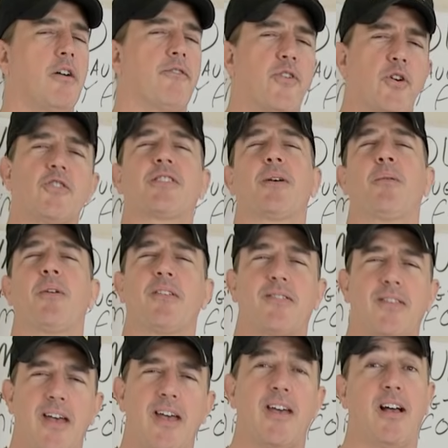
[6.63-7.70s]
First, I want to
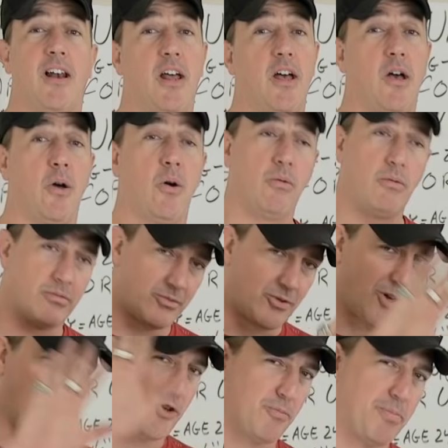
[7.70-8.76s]
say hello
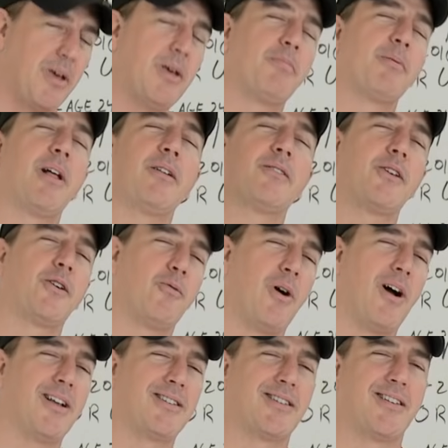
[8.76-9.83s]
to all you people out there
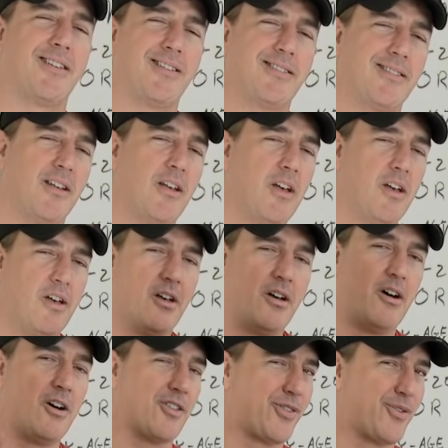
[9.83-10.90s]
watching this,
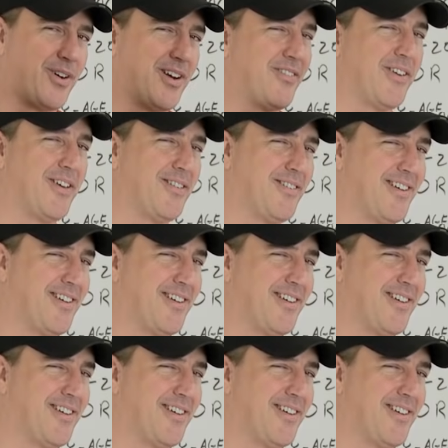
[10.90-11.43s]
all three of you.